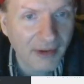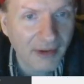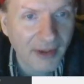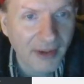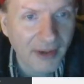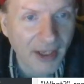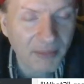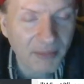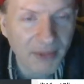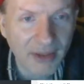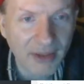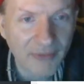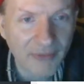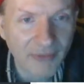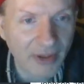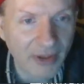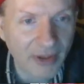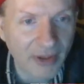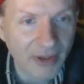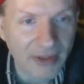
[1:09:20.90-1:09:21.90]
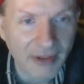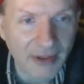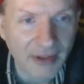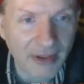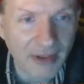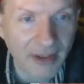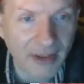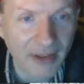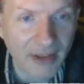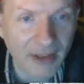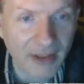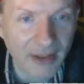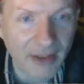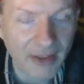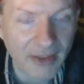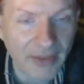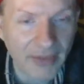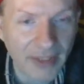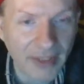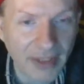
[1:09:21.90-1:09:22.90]
I'm kind of on like a
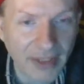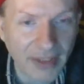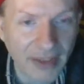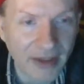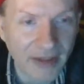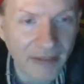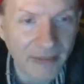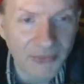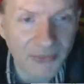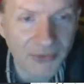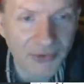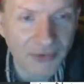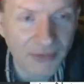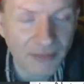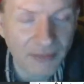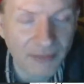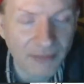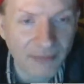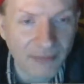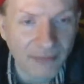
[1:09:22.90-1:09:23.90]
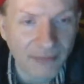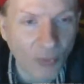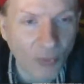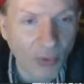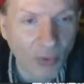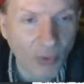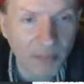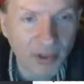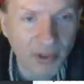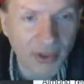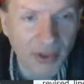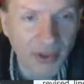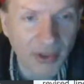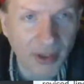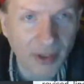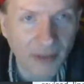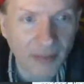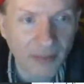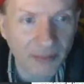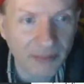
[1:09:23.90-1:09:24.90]
11 a.m. to 4
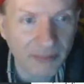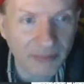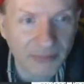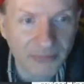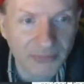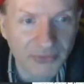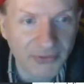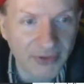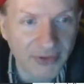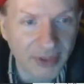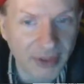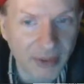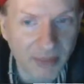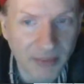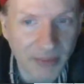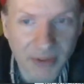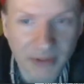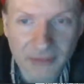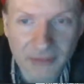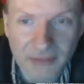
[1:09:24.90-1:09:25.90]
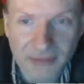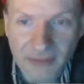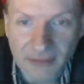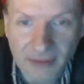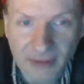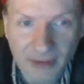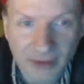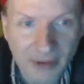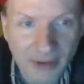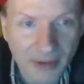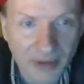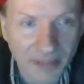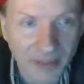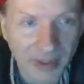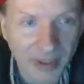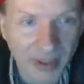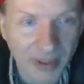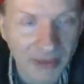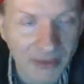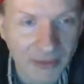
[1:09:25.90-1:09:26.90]
p.m. sleeping
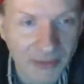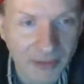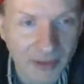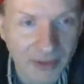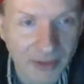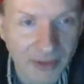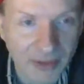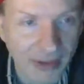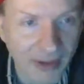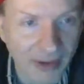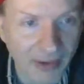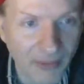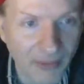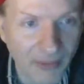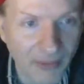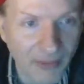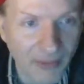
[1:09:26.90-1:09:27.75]
pattern right now.